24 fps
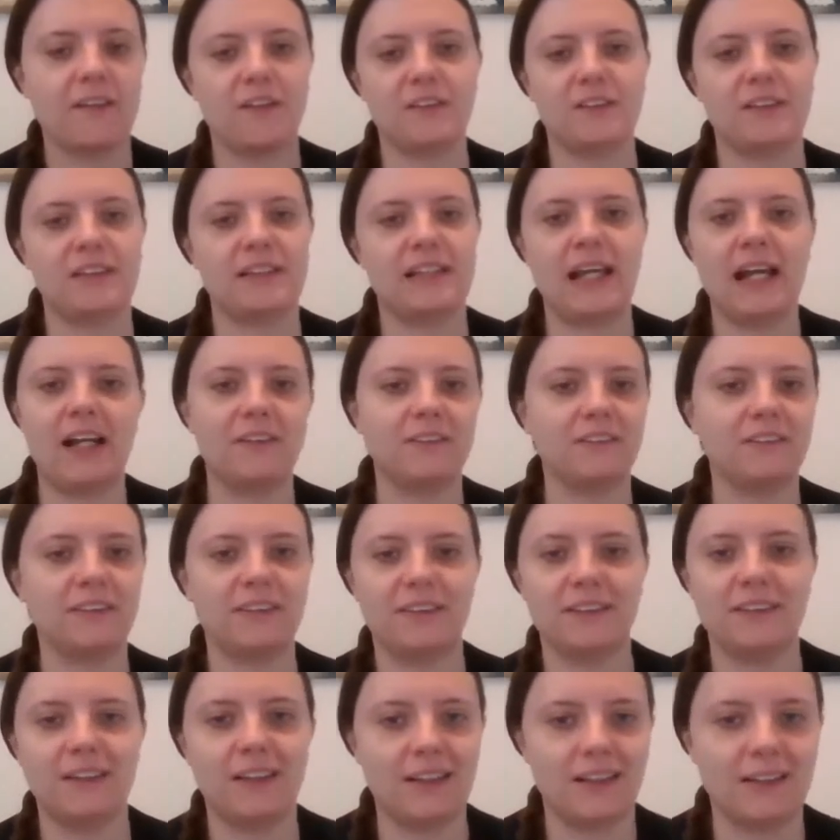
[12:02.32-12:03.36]
those down
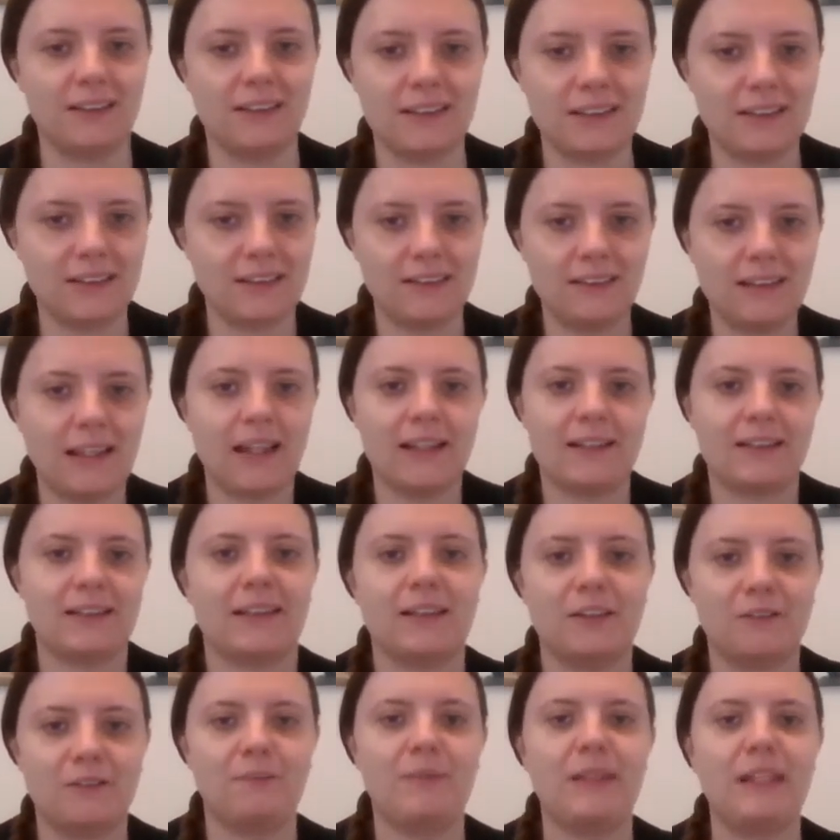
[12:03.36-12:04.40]
and
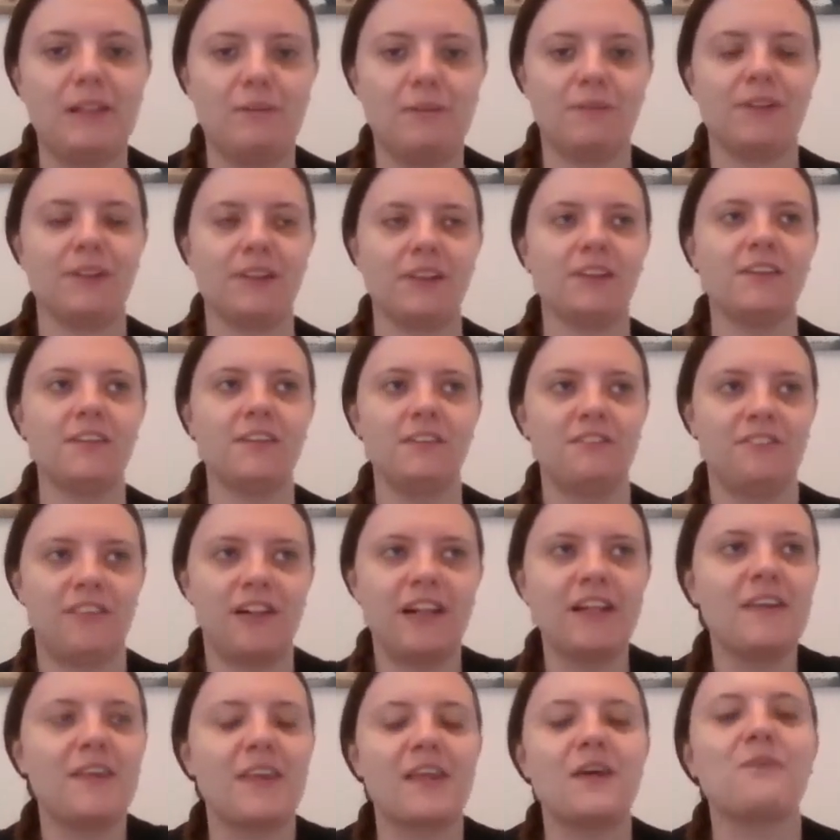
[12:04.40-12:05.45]
letting people
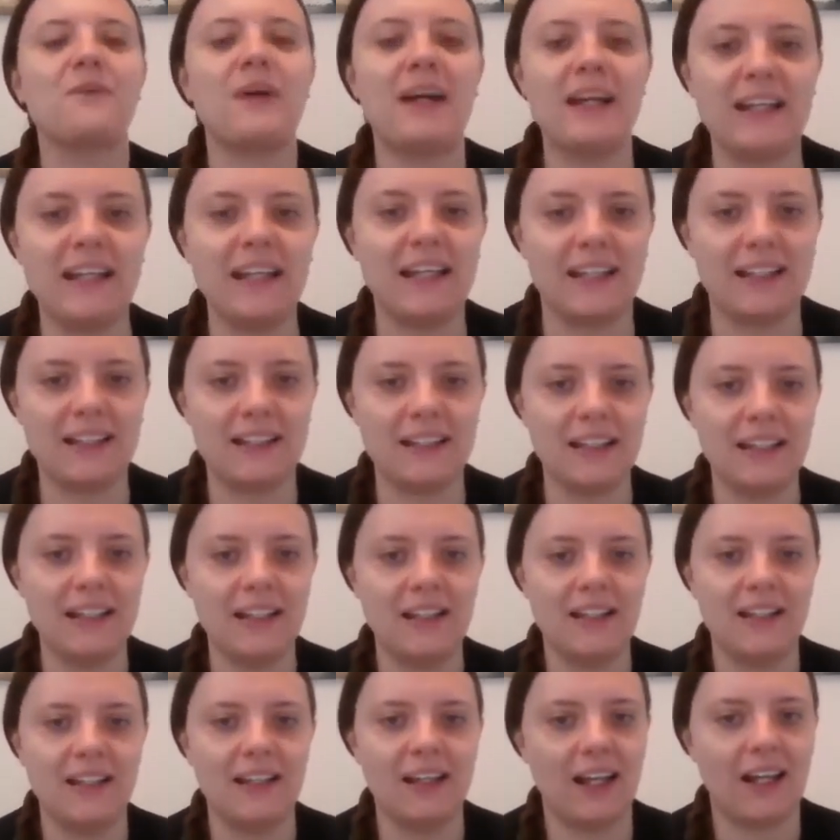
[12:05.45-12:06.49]
find their way in
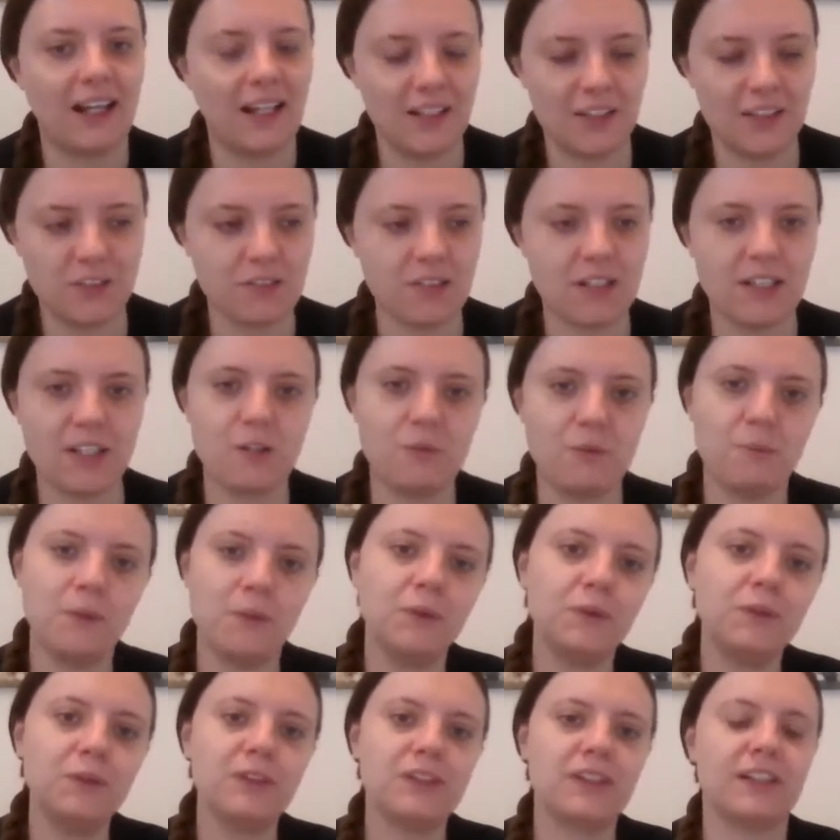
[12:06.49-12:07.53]
is really
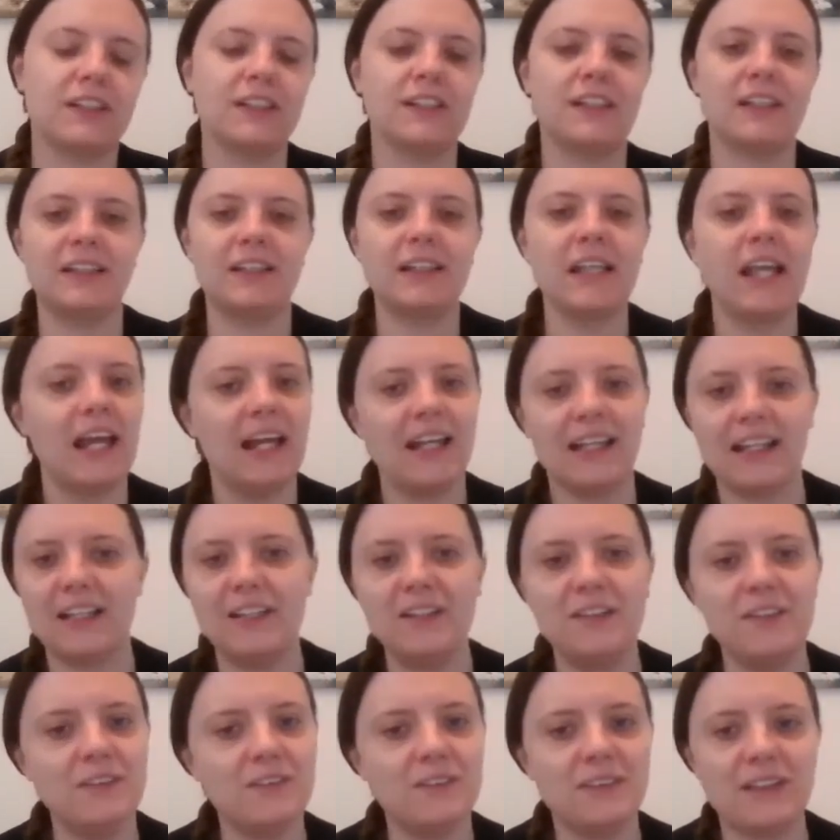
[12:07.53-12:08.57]
important. And can
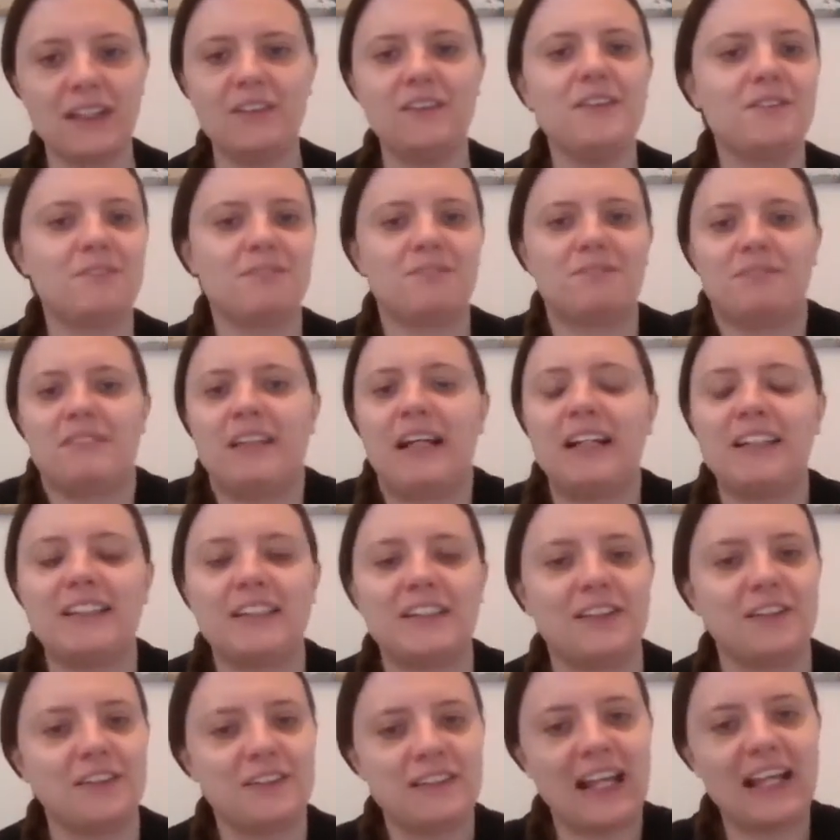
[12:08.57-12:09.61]
you
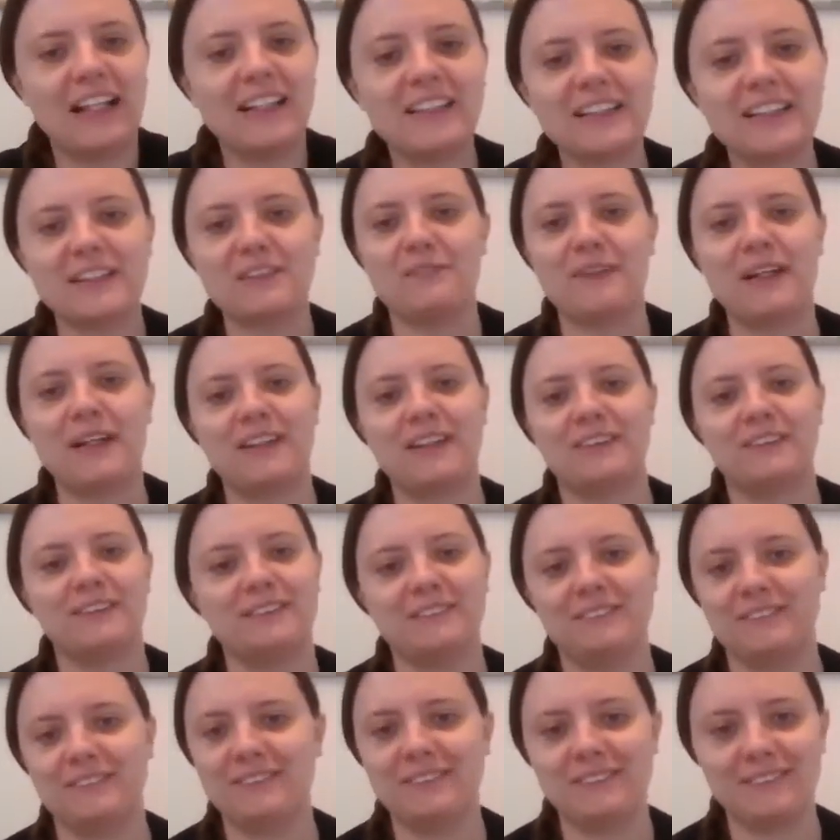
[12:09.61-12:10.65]
tell us about
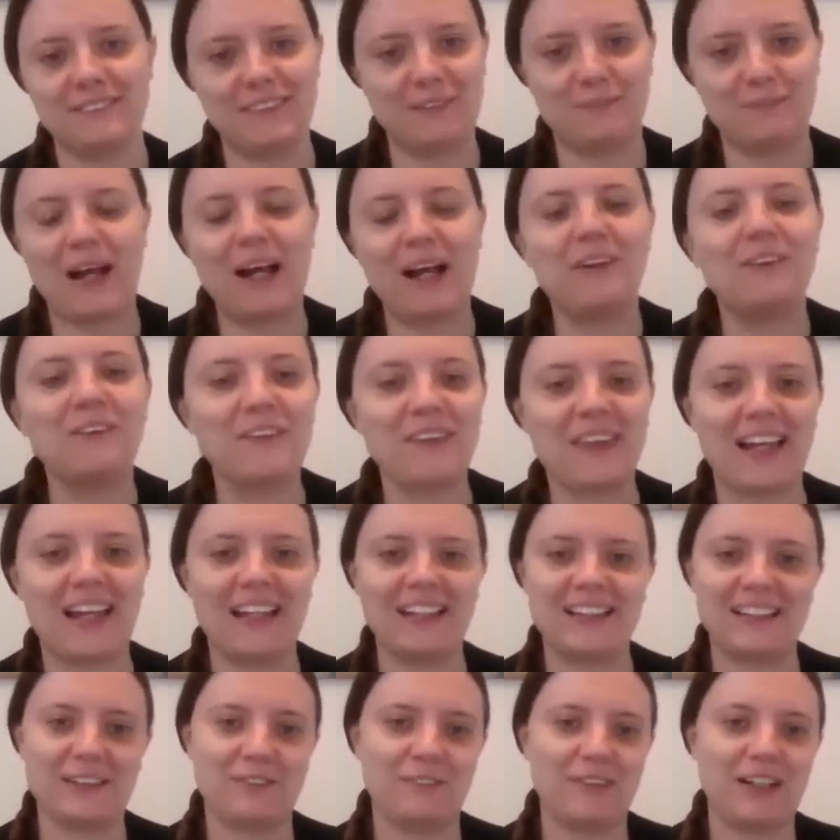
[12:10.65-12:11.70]

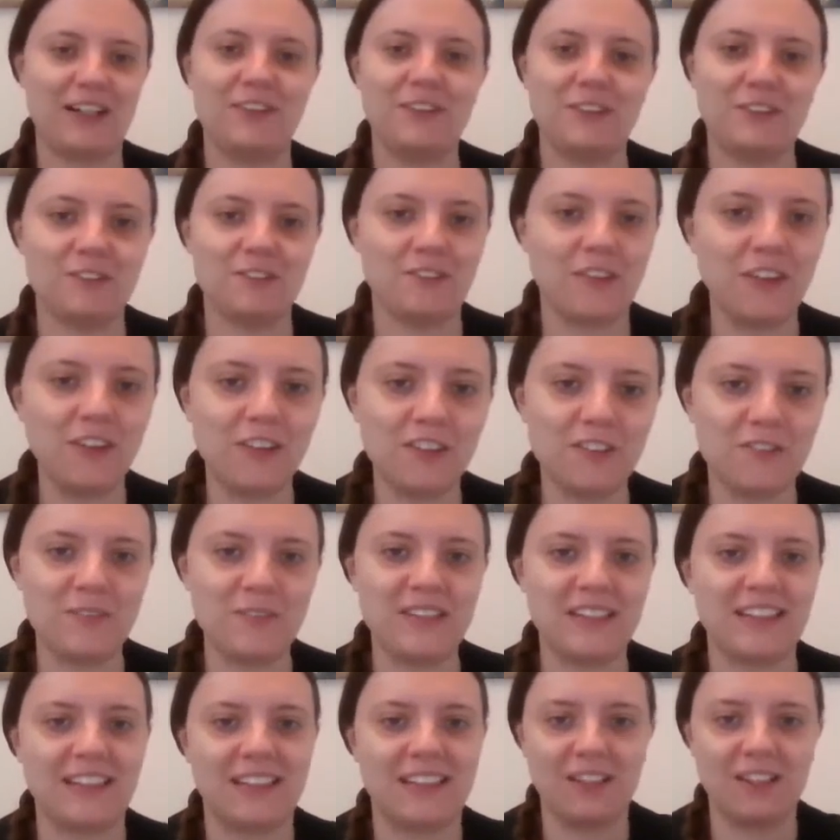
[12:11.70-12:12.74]
that, about your
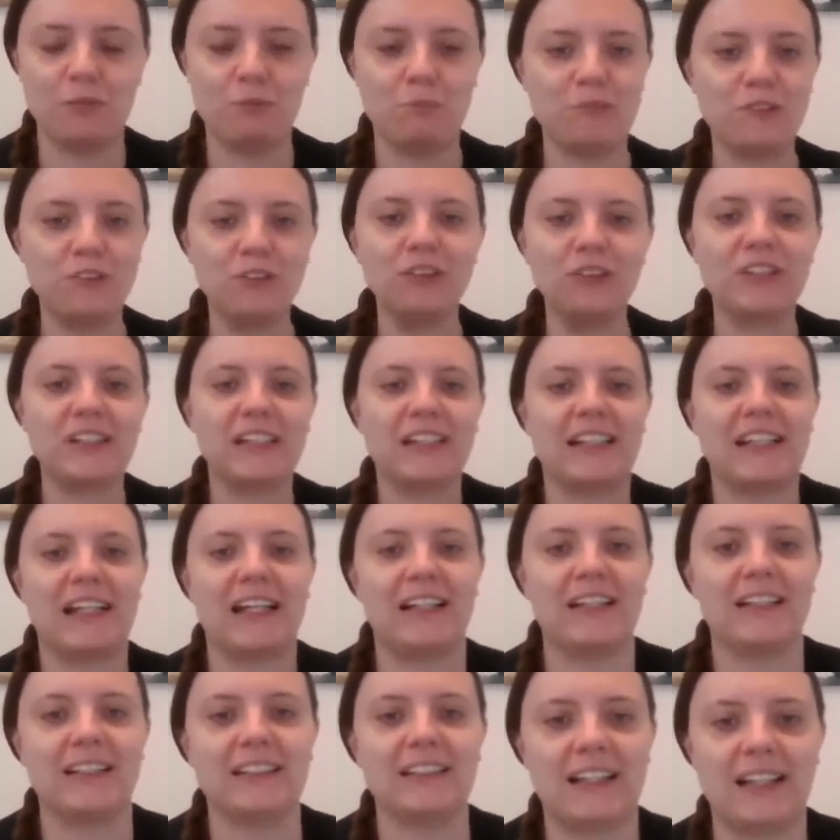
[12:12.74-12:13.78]
involvement in broadening
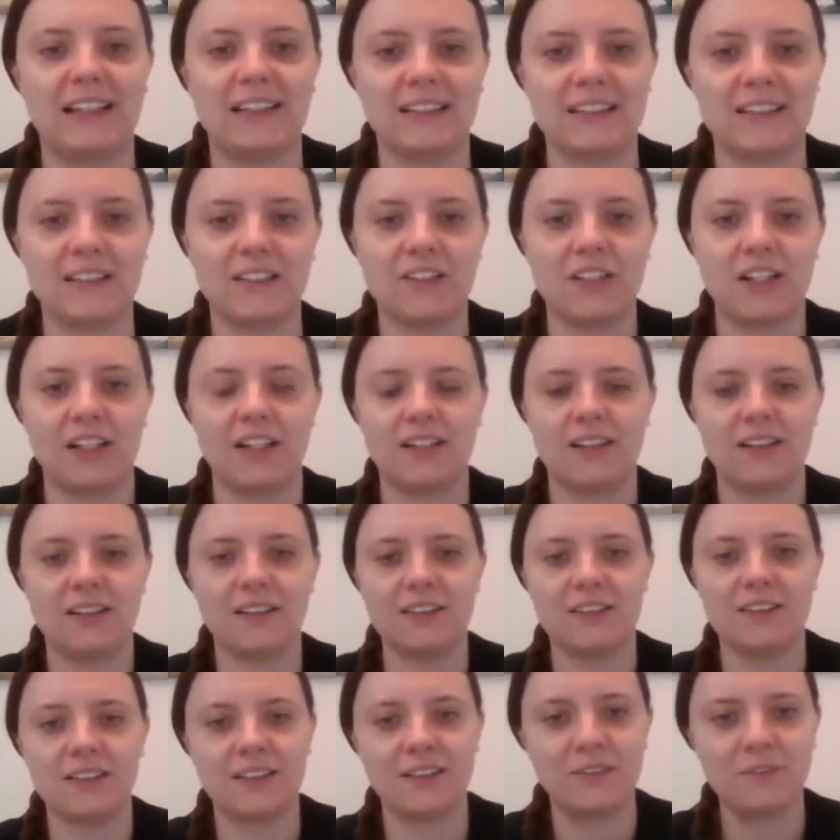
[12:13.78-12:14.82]
access to
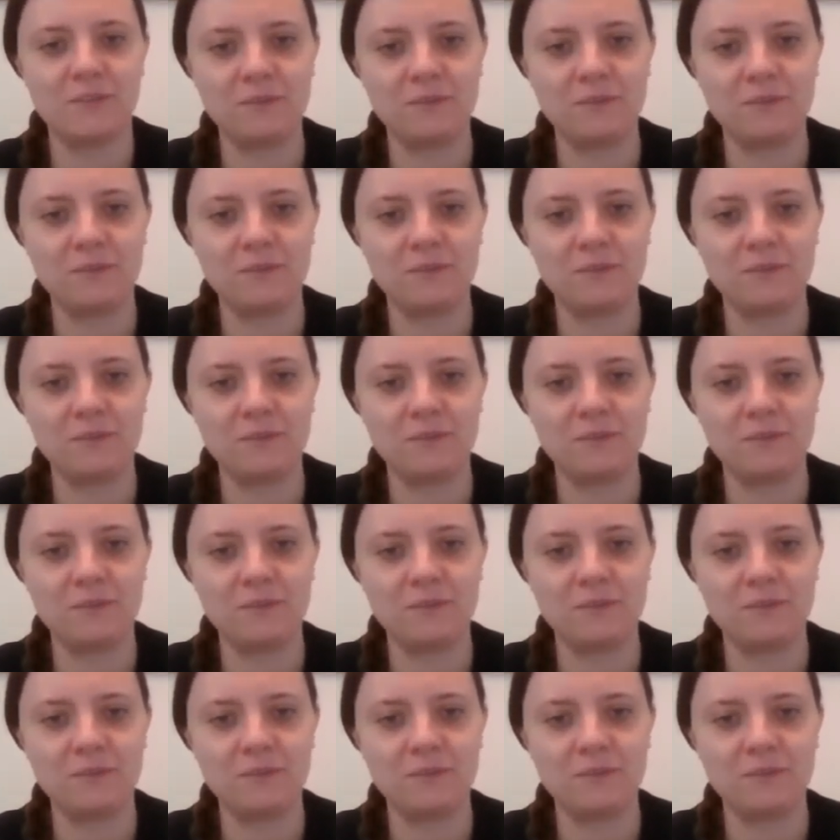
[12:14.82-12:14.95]
church?